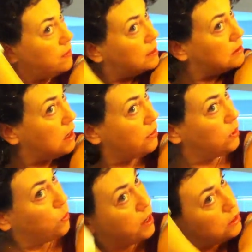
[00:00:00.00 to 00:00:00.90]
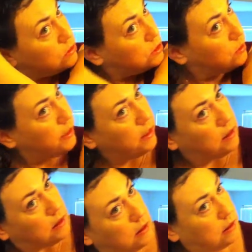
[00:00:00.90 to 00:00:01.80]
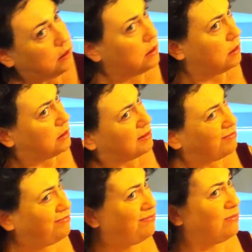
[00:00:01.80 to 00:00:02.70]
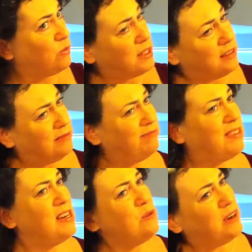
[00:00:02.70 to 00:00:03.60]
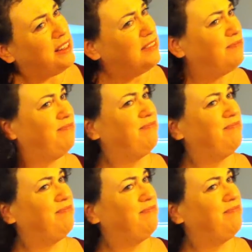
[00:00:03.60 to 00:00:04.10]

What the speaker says: That's not the way you do it. Well, you know what?